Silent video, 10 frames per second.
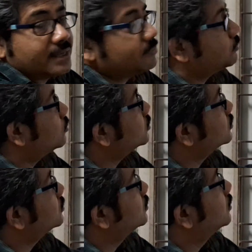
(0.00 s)
shear
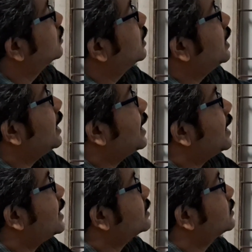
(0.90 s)
force
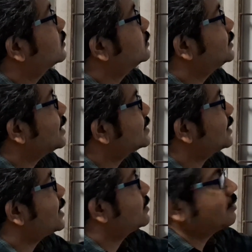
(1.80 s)
at
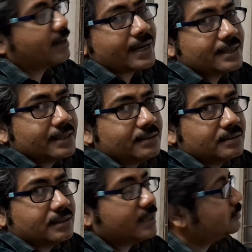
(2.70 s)
just at right
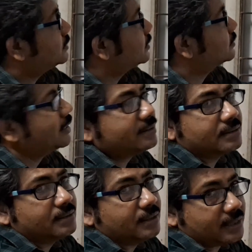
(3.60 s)
end and just at
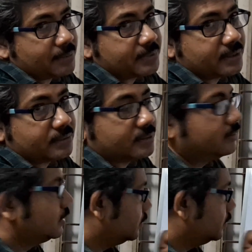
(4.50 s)
left end.